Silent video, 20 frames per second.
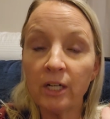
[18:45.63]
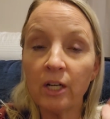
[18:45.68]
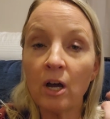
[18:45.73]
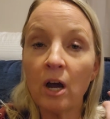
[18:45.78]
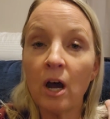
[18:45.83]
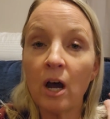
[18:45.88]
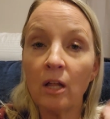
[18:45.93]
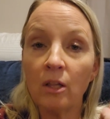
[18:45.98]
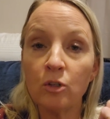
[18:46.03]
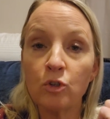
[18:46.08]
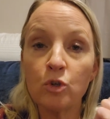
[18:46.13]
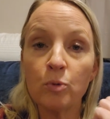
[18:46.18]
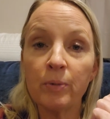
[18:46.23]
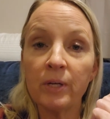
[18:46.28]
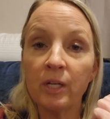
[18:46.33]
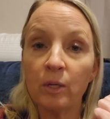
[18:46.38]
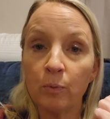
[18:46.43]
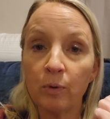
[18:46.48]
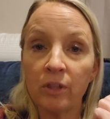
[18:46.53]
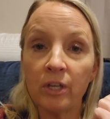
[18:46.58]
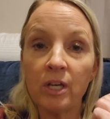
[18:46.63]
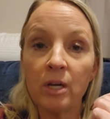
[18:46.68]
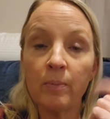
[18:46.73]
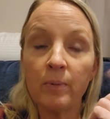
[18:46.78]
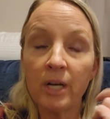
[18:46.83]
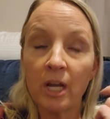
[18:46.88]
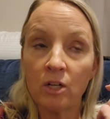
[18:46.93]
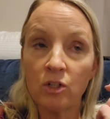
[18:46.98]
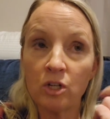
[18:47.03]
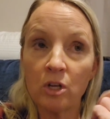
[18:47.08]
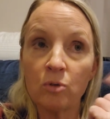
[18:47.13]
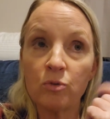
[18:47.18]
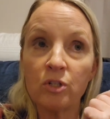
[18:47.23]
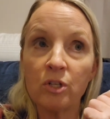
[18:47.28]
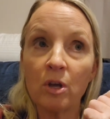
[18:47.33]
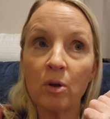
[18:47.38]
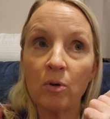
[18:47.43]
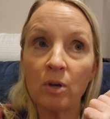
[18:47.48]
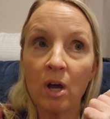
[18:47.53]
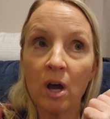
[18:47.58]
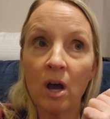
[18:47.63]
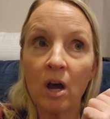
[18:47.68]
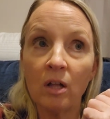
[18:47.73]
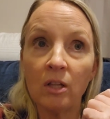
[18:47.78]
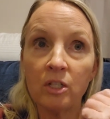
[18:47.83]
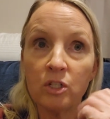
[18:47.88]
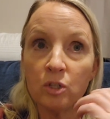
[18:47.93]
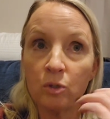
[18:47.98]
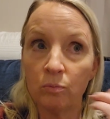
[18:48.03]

to college or being with him, and I chose to go to college.